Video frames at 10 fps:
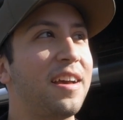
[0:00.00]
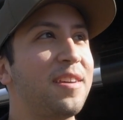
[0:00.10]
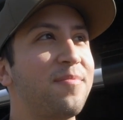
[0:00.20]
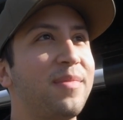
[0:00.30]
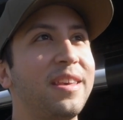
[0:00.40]

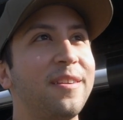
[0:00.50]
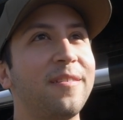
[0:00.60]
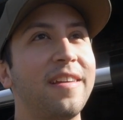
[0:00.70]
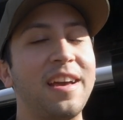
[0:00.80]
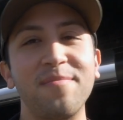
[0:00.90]
I'm
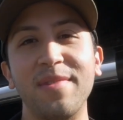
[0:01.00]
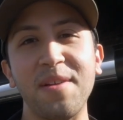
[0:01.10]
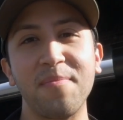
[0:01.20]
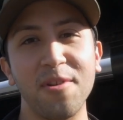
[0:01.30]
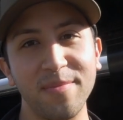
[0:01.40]
here at my
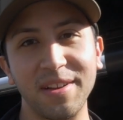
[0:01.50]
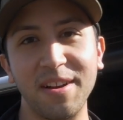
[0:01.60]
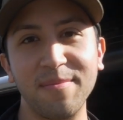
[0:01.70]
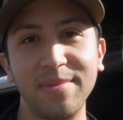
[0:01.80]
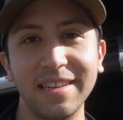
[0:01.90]
apartment
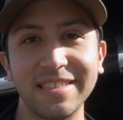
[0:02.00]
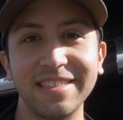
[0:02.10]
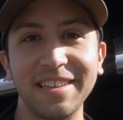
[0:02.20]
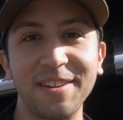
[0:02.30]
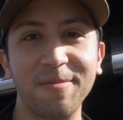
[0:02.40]
complex
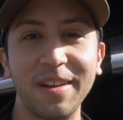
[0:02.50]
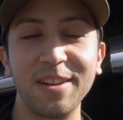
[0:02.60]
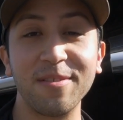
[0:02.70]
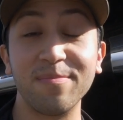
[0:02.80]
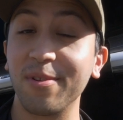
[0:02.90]
in a
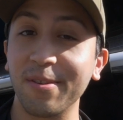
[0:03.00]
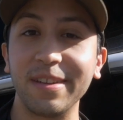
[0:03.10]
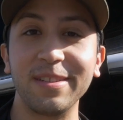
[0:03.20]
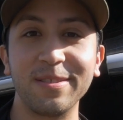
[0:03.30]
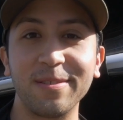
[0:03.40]
random
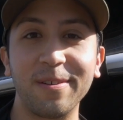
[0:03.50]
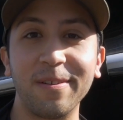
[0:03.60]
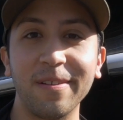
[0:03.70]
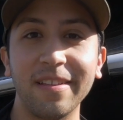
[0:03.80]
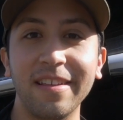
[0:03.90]
parking
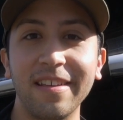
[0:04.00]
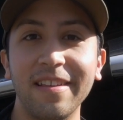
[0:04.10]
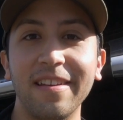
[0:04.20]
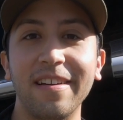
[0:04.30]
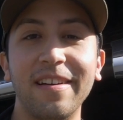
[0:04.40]
stall
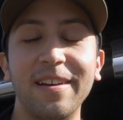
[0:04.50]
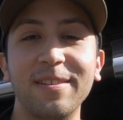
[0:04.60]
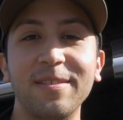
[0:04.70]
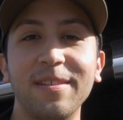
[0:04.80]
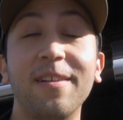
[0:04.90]

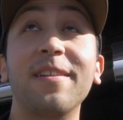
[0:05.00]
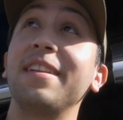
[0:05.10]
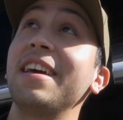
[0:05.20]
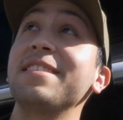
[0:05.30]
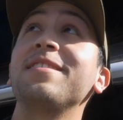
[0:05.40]
on a
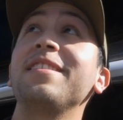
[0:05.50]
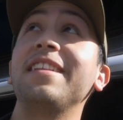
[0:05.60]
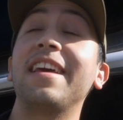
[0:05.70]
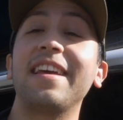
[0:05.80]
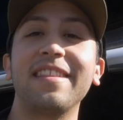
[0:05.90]
nice sunny
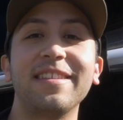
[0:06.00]
day.